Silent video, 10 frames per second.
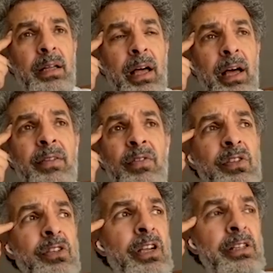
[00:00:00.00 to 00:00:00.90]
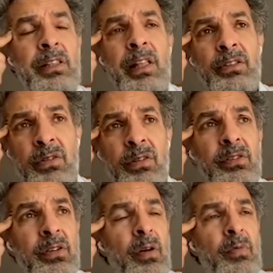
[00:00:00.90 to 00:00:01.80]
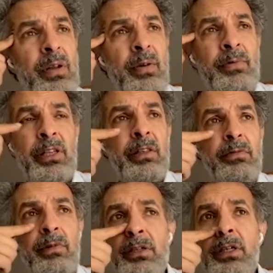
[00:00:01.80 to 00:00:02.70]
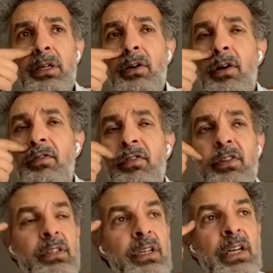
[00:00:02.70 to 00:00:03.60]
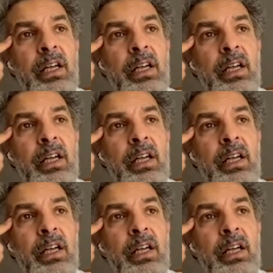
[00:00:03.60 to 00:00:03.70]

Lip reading: I even suggested, like, 2 years ago when I was at the Raisina conference,